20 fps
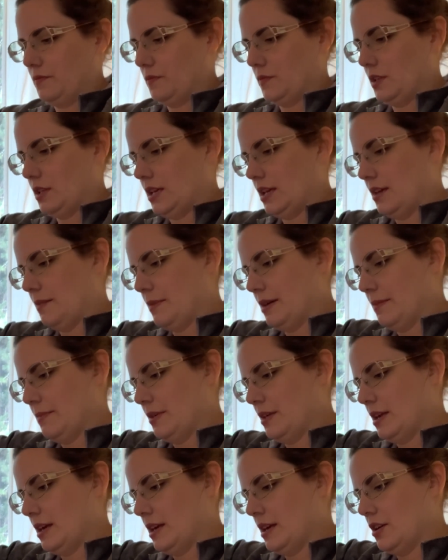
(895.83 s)
Take my
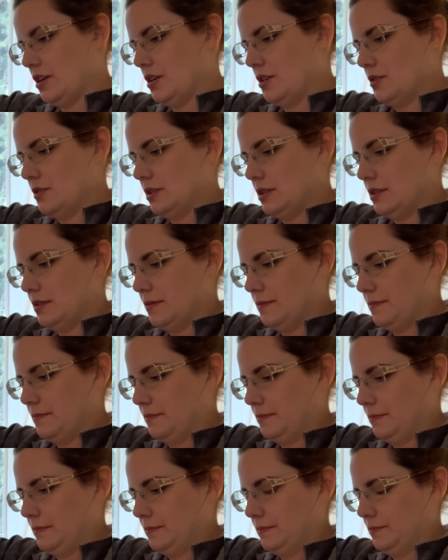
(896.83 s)
pliers
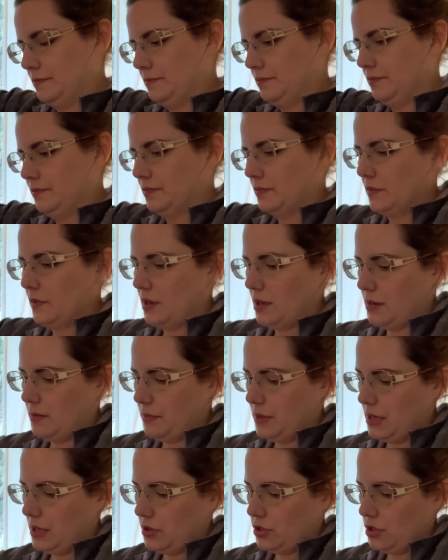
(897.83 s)
and
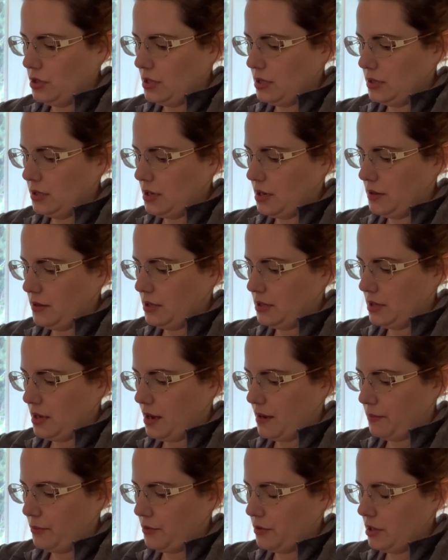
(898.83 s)
pinch this on the
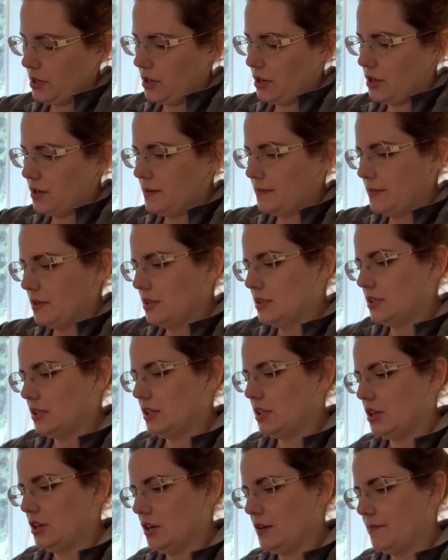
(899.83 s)
top really good and
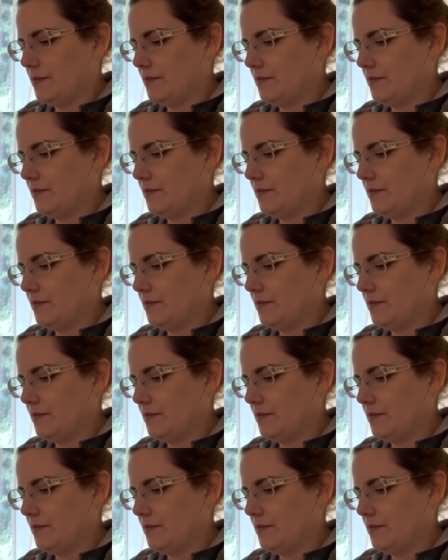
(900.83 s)
secure.